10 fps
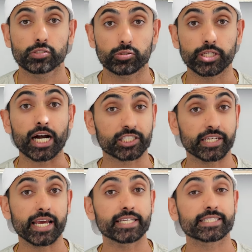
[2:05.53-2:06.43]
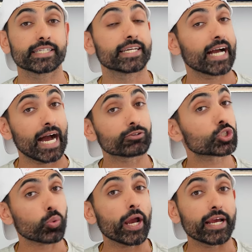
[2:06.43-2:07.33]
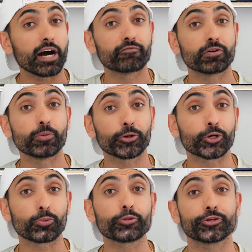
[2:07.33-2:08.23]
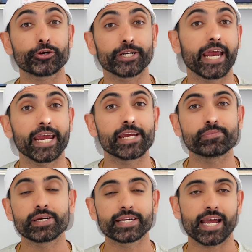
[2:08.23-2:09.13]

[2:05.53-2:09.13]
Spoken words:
So Jaxson Hayes, I was quite unfamiliar with your game,